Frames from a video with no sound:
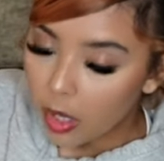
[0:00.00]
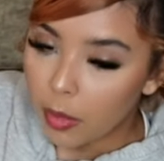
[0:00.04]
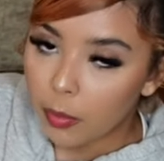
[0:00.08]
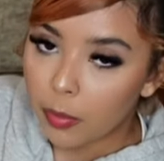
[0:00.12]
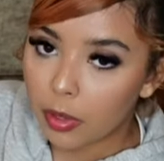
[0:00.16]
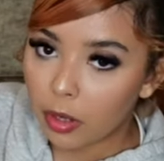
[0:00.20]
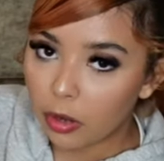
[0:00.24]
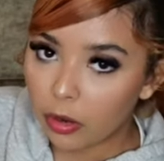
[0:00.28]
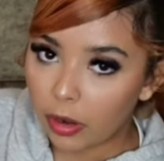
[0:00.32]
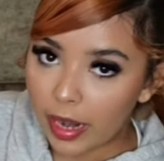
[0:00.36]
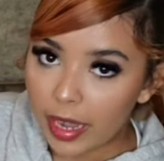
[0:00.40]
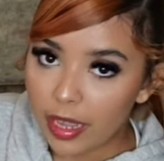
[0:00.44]

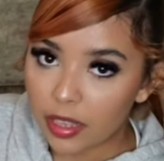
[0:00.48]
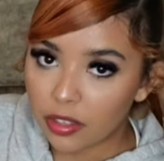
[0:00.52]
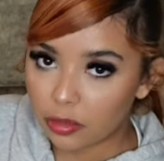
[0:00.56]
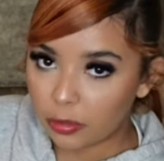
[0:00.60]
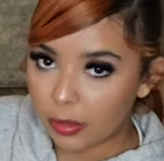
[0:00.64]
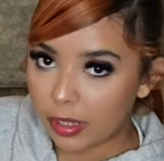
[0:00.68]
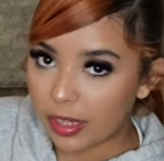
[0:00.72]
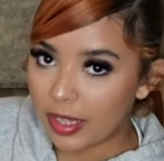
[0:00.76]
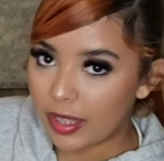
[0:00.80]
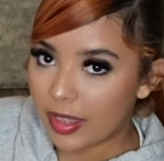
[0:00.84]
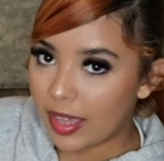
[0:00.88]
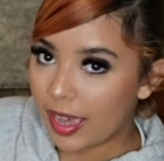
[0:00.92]
But gray is
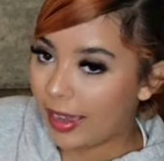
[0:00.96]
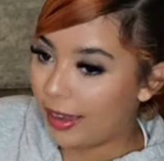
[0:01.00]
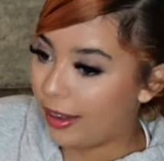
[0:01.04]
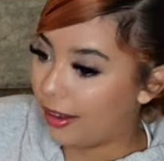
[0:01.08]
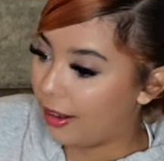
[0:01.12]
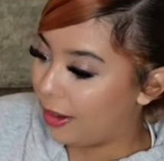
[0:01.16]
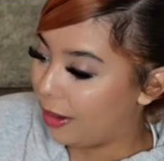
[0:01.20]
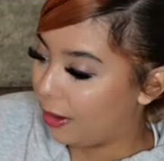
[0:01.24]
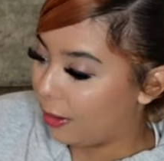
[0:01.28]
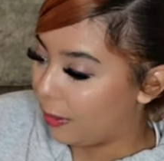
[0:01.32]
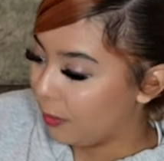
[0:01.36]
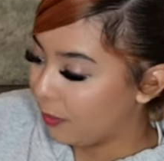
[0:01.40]
really that
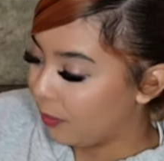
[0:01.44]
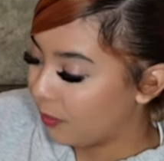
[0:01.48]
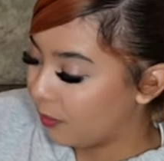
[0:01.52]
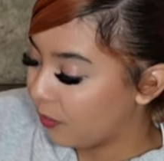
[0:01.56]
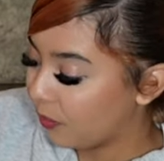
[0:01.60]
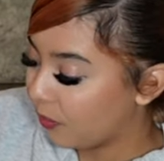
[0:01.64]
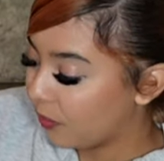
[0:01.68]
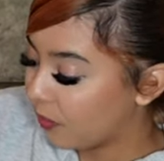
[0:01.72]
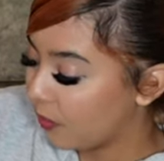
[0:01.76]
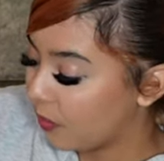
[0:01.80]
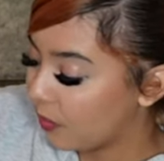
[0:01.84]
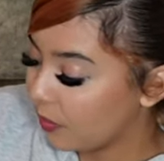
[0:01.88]
girl.
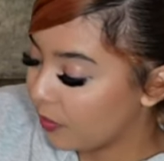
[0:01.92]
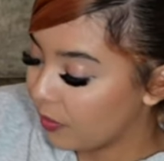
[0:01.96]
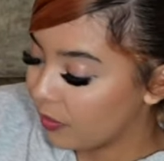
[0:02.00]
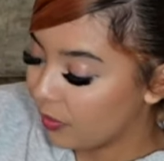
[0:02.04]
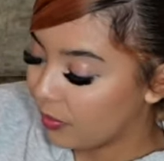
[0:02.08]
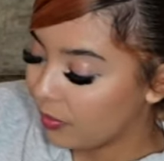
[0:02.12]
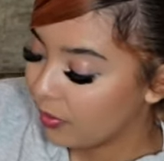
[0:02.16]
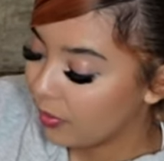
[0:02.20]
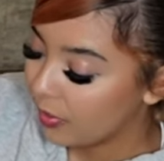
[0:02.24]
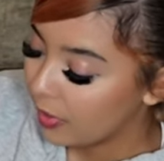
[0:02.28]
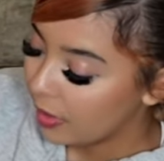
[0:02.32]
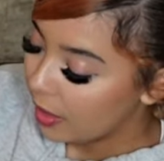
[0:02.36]

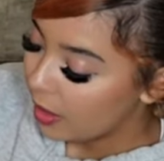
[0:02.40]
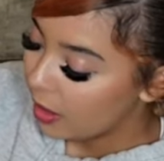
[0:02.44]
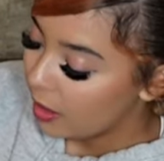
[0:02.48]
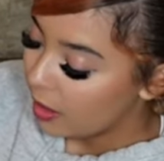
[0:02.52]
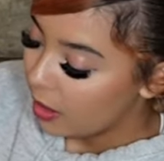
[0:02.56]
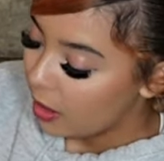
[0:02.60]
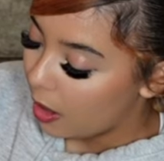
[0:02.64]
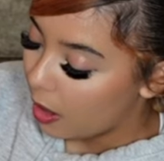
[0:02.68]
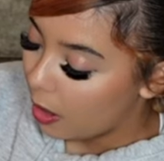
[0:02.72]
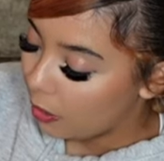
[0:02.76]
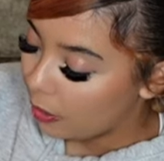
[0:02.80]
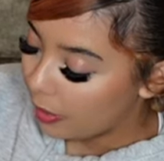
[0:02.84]

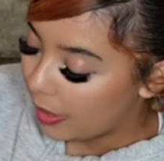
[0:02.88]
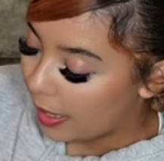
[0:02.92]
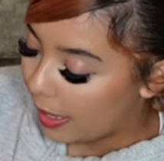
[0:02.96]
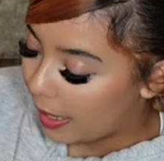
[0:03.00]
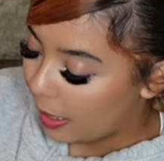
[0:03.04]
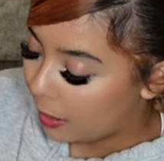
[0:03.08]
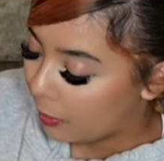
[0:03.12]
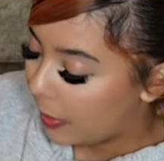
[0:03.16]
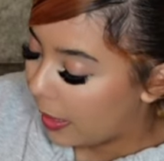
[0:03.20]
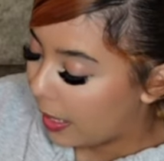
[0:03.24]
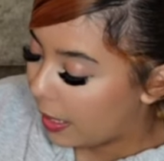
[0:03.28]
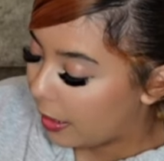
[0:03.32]

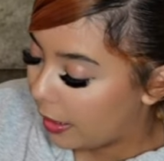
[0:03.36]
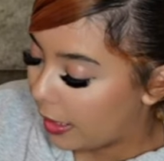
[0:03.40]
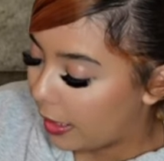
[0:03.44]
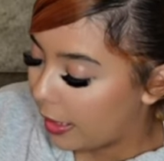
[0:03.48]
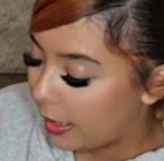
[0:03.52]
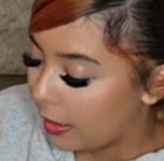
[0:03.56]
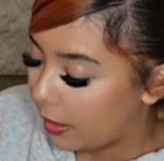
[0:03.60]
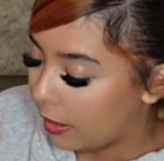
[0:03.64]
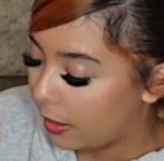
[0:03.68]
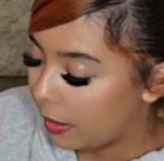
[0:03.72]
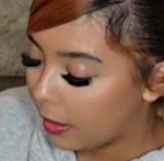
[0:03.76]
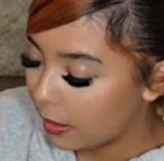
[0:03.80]
Okay,
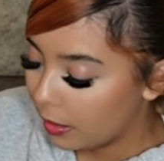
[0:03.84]
period.